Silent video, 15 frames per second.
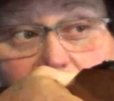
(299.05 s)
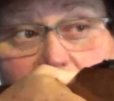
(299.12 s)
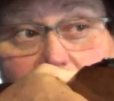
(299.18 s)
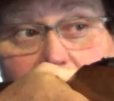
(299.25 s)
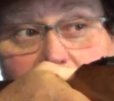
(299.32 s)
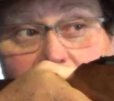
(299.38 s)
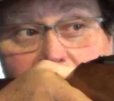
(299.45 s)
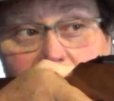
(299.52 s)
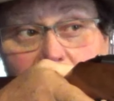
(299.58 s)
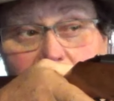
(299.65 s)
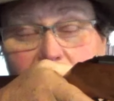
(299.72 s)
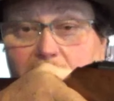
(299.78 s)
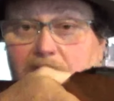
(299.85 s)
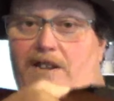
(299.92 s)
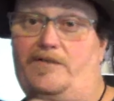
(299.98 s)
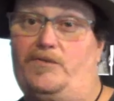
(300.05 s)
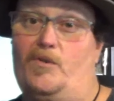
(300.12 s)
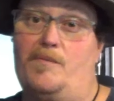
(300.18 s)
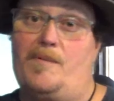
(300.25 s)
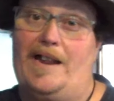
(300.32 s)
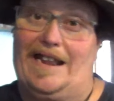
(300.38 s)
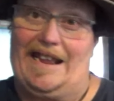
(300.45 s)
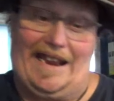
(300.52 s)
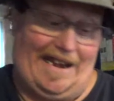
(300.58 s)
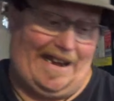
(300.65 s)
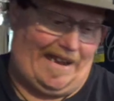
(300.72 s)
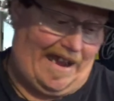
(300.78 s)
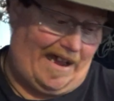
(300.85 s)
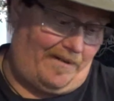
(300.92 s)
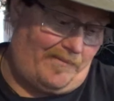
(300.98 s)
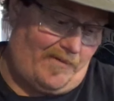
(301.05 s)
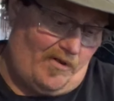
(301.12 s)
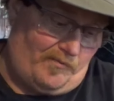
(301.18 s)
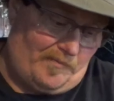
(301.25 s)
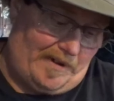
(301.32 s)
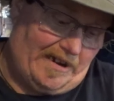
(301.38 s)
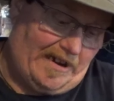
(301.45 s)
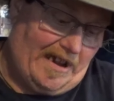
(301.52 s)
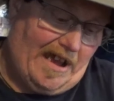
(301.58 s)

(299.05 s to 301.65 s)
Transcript: I mean, you wouldn't have to worry about any kind of movement.